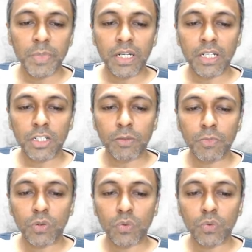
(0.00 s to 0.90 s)
The middle
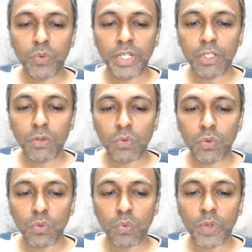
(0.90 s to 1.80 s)
term 2
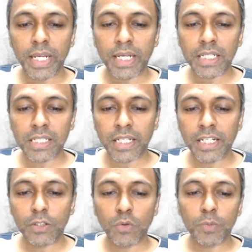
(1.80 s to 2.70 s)
into
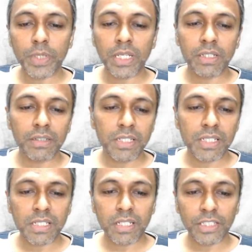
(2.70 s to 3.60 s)
2ax into b
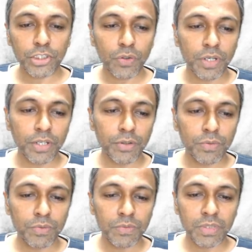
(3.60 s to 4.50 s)
is assuring
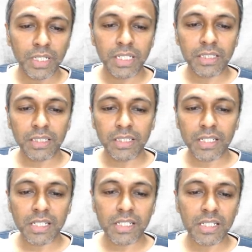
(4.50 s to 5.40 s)
you that
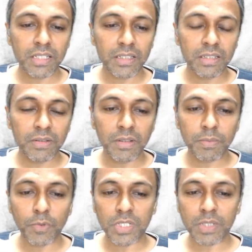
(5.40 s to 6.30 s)
this is
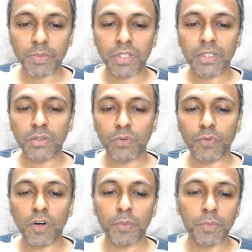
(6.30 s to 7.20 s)
possible
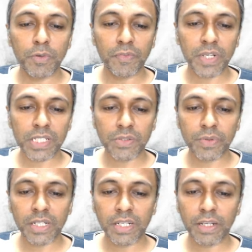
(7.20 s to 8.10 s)
to form a perfect
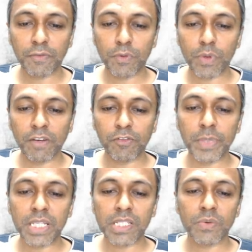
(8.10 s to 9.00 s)
square if you
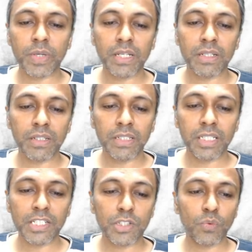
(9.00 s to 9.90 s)
have b square here,
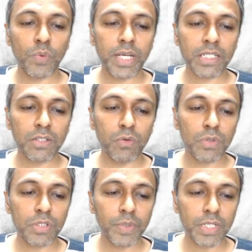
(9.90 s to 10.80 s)
as 2x the
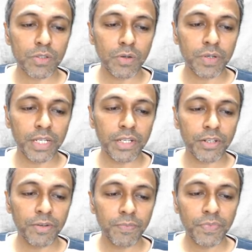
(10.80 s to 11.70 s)
whole square is already
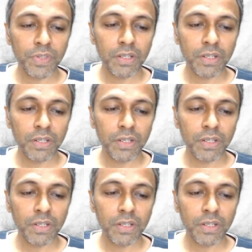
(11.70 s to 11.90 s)
here.